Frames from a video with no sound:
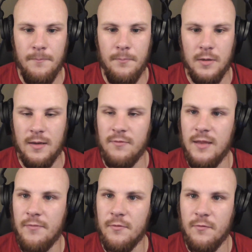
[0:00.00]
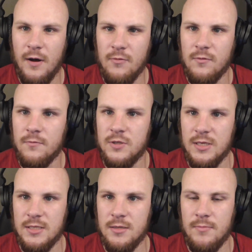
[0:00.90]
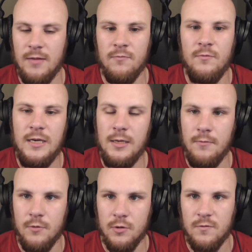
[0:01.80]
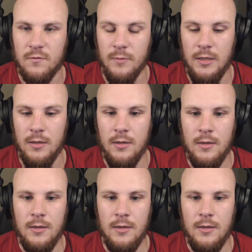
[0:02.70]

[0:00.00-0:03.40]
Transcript: but I've never found a system that really works for me.